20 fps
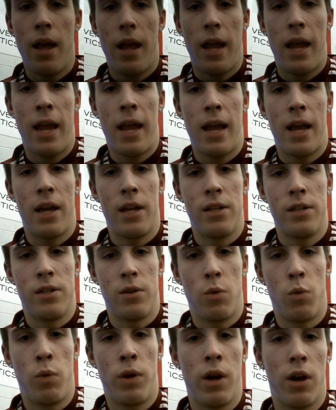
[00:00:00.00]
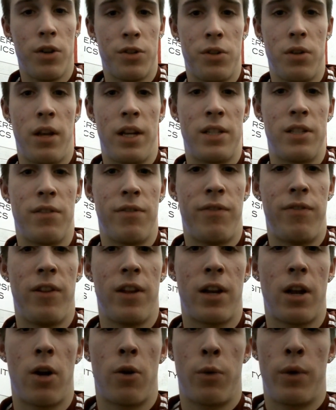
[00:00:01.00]
And we also like to
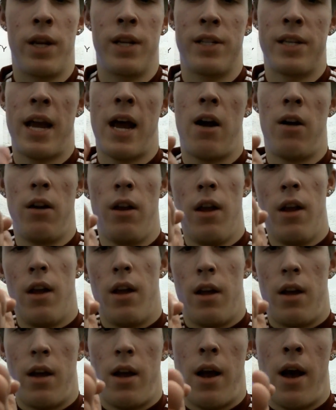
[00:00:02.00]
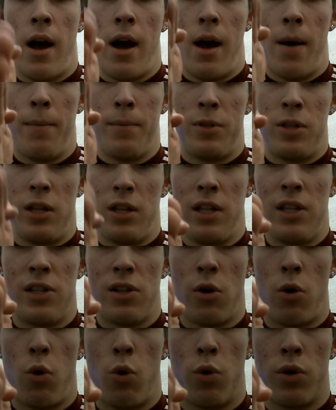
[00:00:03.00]
flick our rings out to at least
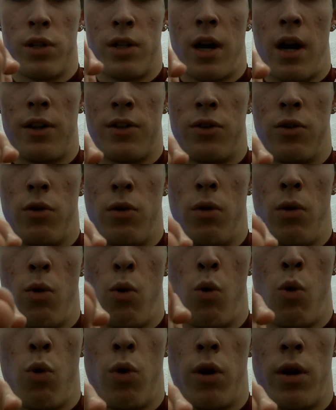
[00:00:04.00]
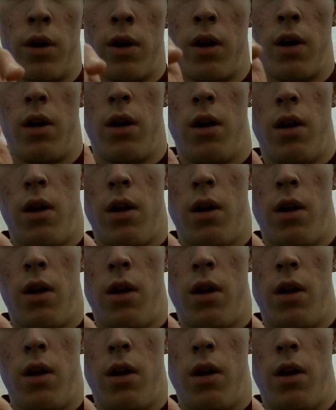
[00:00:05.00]
the horizontal or